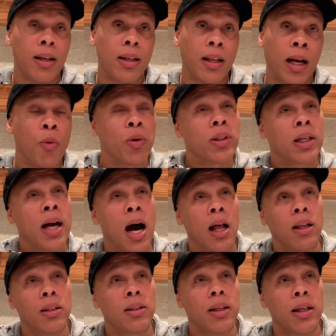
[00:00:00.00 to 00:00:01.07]
Like, I went to
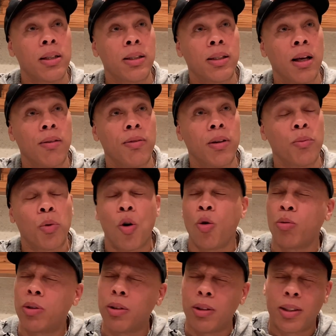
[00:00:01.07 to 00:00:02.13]
college in 87, but
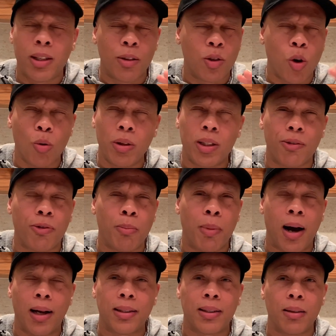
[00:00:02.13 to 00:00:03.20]
whole totally different
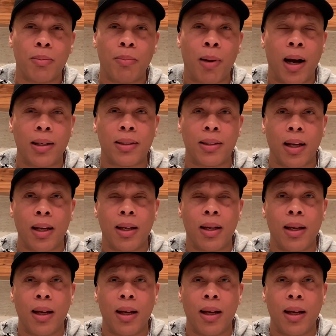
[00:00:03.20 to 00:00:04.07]
mindset.